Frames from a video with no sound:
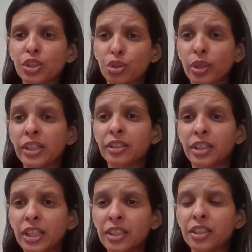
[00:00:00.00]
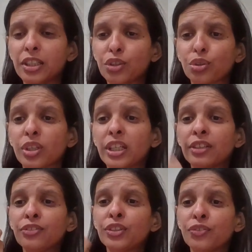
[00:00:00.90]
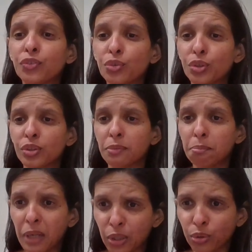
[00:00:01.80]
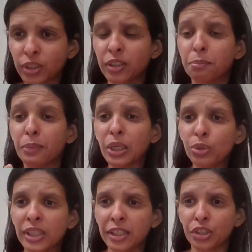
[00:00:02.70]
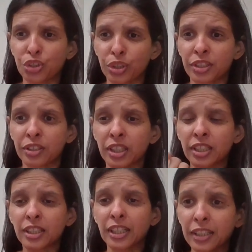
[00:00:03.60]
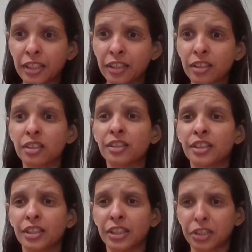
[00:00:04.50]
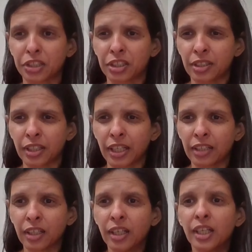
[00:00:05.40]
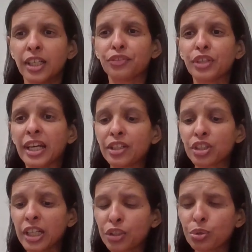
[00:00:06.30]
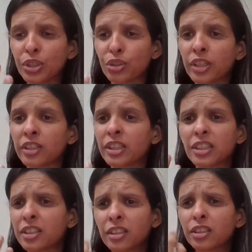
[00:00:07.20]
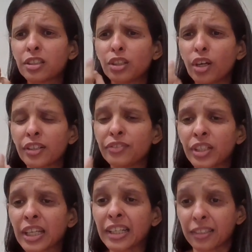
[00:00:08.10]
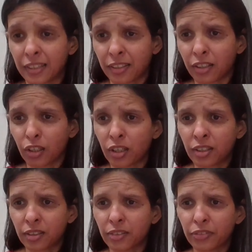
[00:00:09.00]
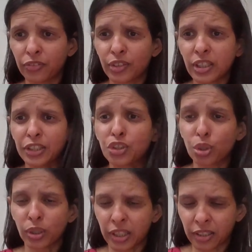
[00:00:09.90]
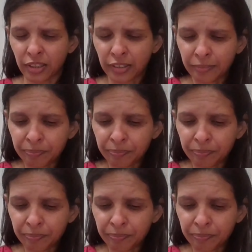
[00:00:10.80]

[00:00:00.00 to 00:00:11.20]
enjoy the taste is to give the food to the mouth. The mouth then enjoys the taste, and then in turn it nourishes the hand. If the hand tries to enjoy the taste, it'll just not even get it. It'll not enjoy it.